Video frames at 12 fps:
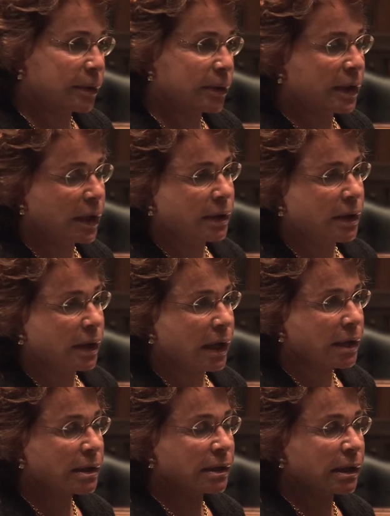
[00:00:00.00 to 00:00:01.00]
the
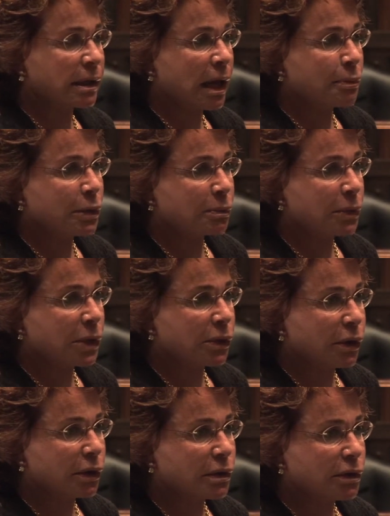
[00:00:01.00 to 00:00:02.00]
accident happened
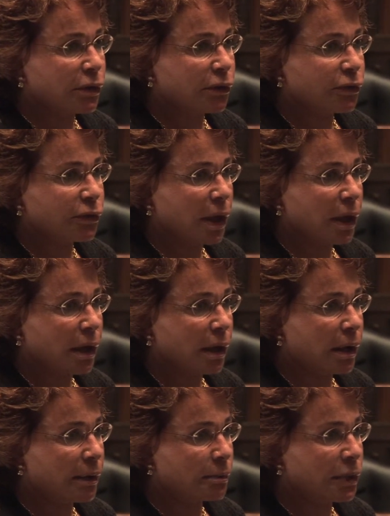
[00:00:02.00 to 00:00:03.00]
because
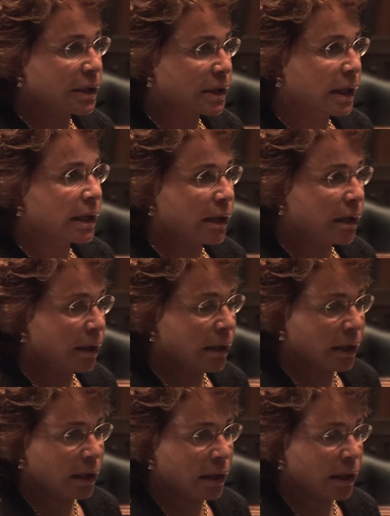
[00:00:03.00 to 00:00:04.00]
of Brazilian
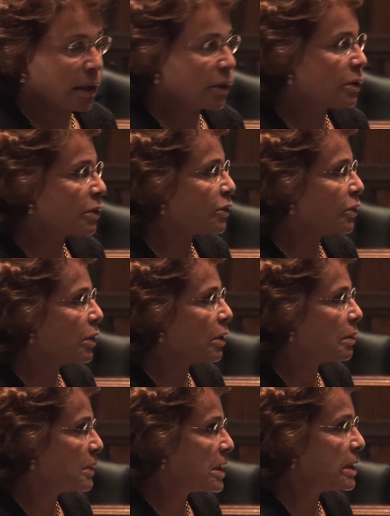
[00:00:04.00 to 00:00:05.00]
air
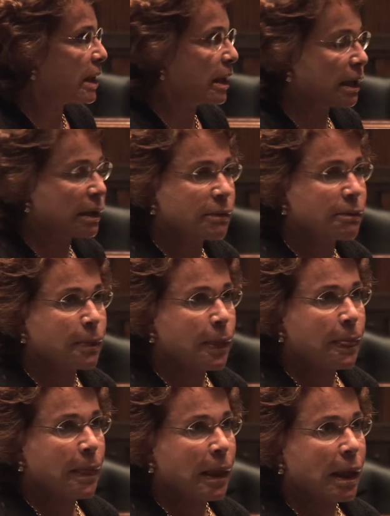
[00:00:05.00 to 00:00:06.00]
control mistake.
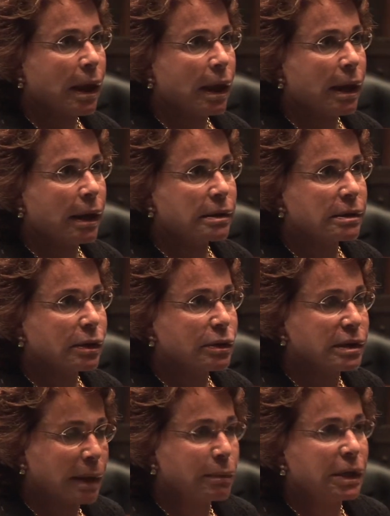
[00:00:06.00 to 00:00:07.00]
And so
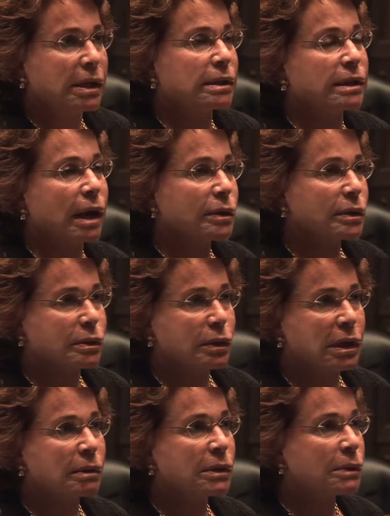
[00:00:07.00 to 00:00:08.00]
somebody is now
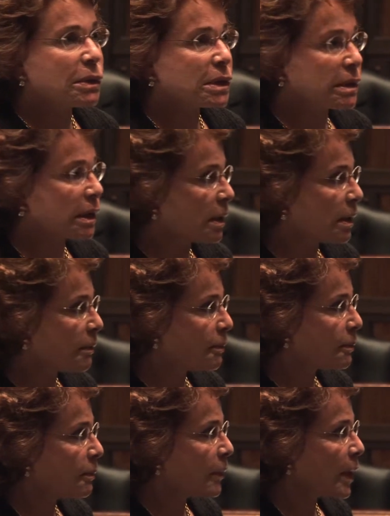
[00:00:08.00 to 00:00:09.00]
suing him in Brazil
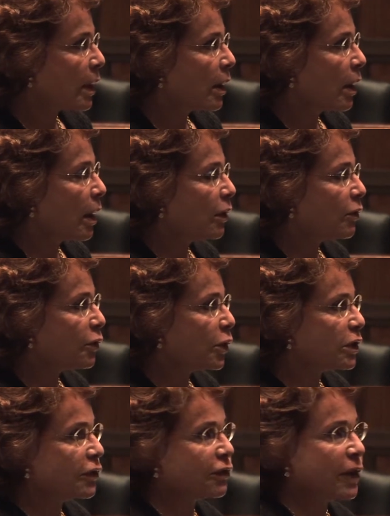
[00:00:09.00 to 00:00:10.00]

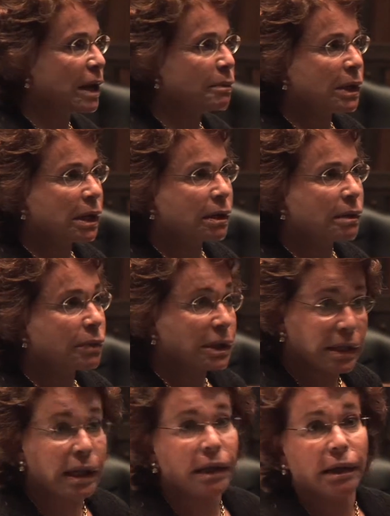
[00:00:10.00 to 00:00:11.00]
for defaming
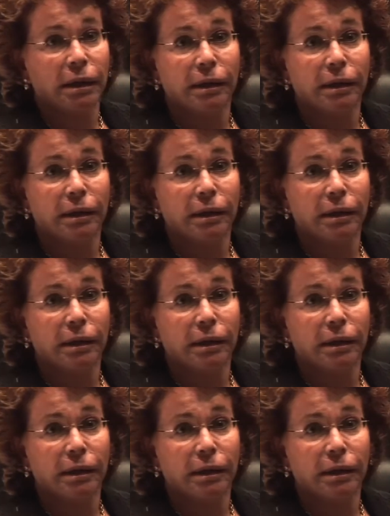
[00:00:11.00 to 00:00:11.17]
Brazil.